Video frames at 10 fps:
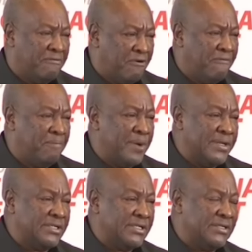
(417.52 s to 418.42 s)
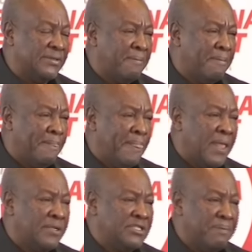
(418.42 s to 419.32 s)
And the fourth point is
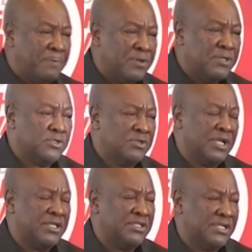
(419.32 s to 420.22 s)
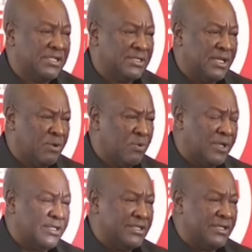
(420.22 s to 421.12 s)
championing social justice and
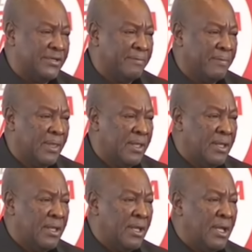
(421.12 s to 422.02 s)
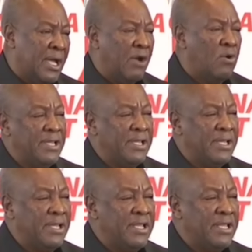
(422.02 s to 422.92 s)
equality. I
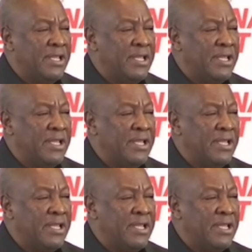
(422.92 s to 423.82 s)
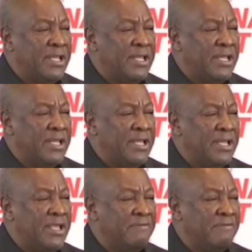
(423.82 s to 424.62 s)
wholeheartedly believe in